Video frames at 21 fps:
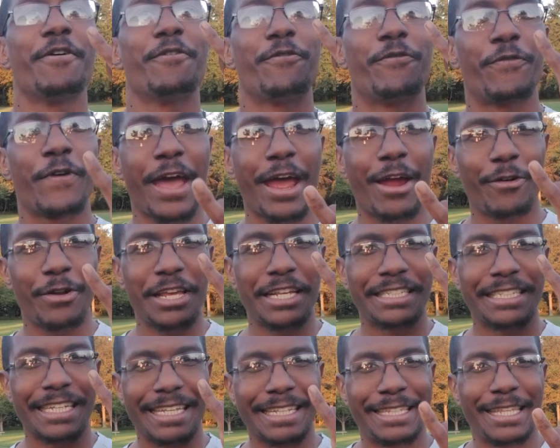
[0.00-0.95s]

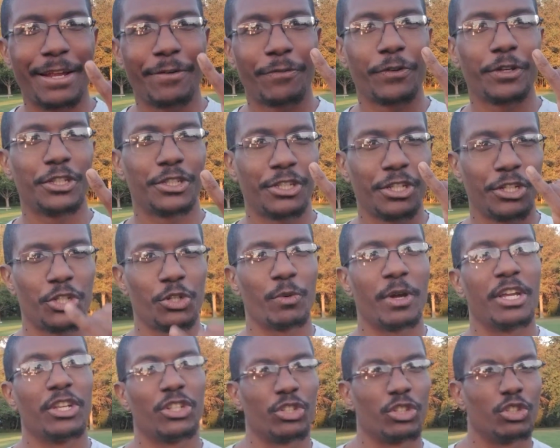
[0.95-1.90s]
various different
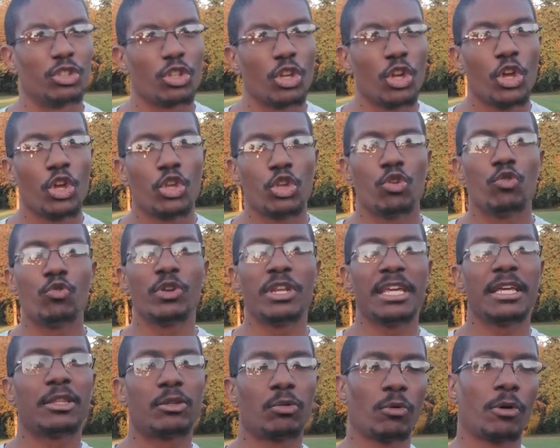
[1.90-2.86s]
situations. You need to